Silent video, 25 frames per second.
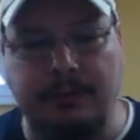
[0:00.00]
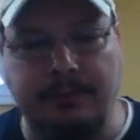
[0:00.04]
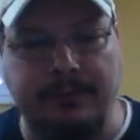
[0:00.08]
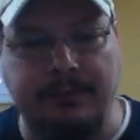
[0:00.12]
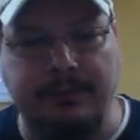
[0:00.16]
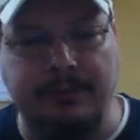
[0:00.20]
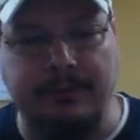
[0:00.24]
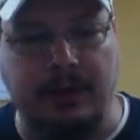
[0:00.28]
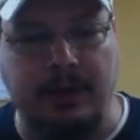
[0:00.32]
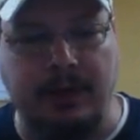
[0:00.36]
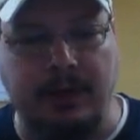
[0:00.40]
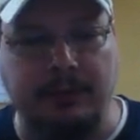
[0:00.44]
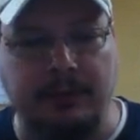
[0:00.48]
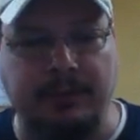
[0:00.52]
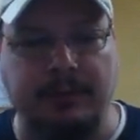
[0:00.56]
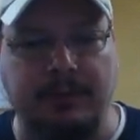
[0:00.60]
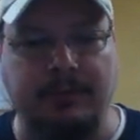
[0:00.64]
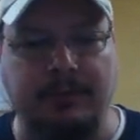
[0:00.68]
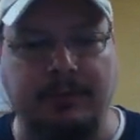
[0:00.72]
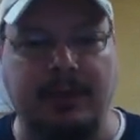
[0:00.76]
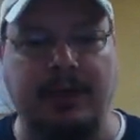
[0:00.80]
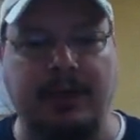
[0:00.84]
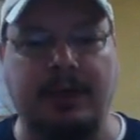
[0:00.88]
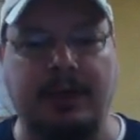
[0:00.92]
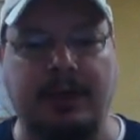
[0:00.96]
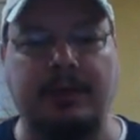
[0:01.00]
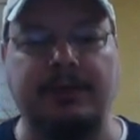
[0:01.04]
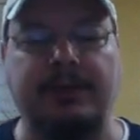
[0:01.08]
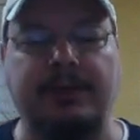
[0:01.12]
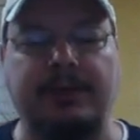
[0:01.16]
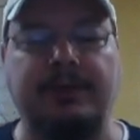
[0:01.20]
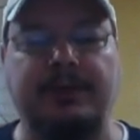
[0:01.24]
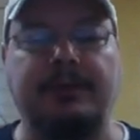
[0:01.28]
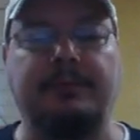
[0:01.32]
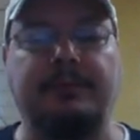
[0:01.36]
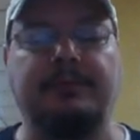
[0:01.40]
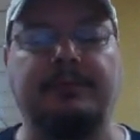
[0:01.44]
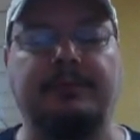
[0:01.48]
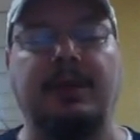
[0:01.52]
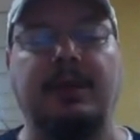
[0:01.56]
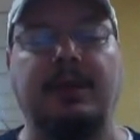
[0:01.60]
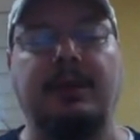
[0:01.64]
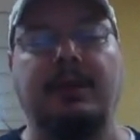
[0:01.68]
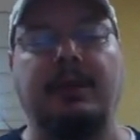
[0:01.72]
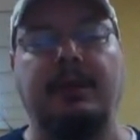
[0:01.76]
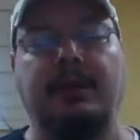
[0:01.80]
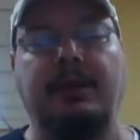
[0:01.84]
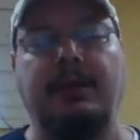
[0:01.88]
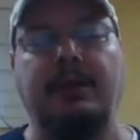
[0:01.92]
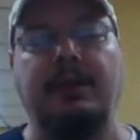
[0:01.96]
for Openbox,
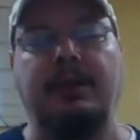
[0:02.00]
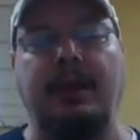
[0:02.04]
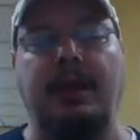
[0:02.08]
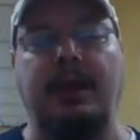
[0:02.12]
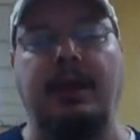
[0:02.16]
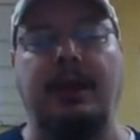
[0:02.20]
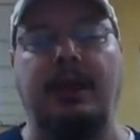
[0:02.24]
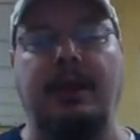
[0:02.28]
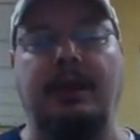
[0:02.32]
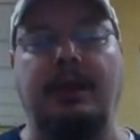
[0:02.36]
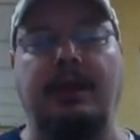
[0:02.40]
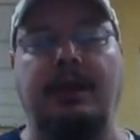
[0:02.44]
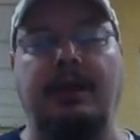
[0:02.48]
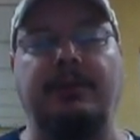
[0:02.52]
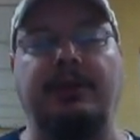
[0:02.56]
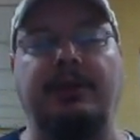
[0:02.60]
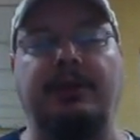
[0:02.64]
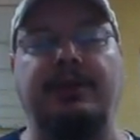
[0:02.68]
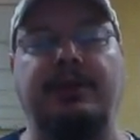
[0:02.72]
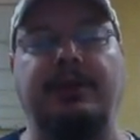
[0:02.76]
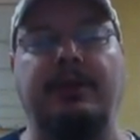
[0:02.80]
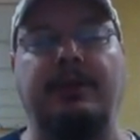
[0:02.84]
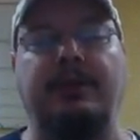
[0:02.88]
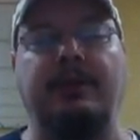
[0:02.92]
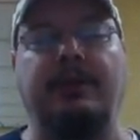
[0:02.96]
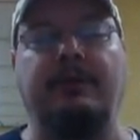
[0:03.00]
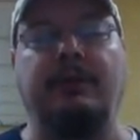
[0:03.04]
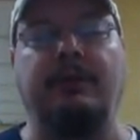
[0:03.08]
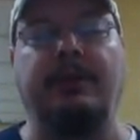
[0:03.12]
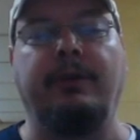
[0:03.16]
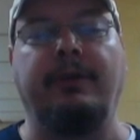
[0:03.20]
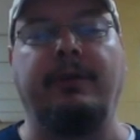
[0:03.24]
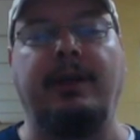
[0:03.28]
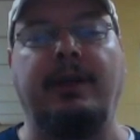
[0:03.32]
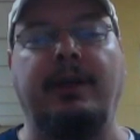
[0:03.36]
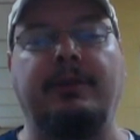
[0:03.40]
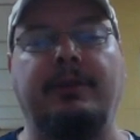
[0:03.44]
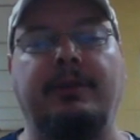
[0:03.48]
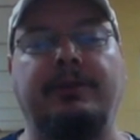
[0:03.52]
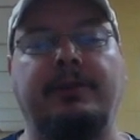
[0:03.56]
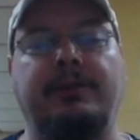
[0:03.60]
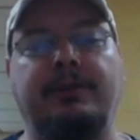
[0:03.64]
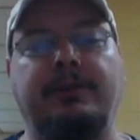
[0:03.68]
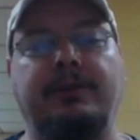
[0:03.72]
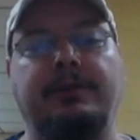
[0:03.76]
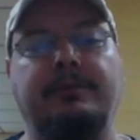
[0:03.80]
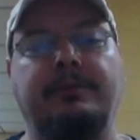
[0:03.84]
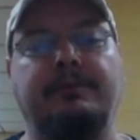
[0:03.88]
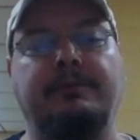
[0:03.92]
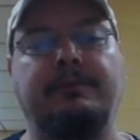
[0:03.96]
and let me show you where
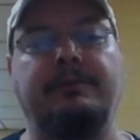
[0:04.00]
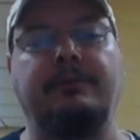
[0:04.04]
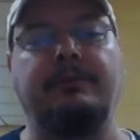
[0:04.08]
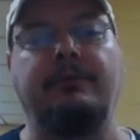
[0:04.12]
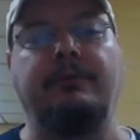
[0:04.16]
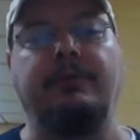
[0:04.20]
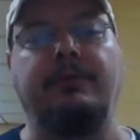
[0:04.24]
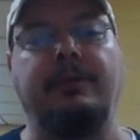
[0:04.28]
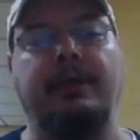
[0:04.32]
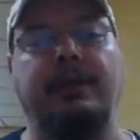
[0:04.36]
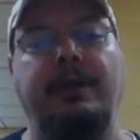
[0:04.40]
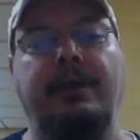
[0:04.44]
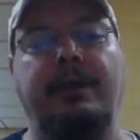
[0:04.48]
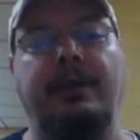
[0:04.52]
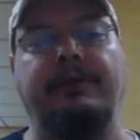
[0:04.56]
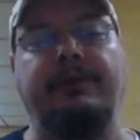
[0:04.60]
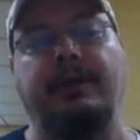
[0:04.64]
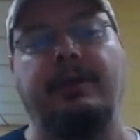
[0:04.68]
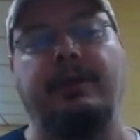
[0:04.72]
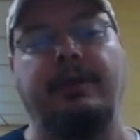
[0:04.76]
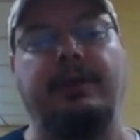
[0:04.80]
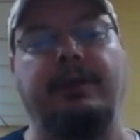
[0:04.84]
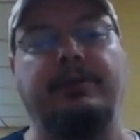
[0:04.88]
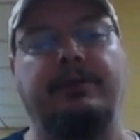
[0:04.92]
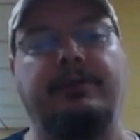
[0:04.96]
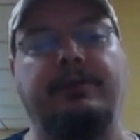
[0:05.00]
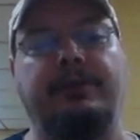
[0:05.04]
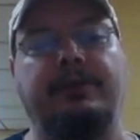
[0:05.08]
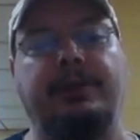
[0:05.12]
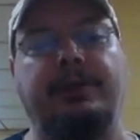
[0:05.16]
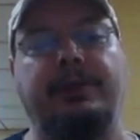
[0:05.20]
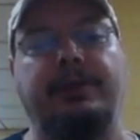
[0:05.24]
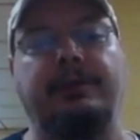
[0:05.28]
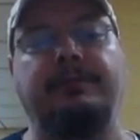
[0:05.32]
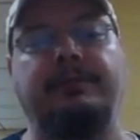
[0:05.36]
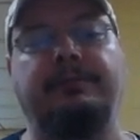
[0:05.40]
if you're interested.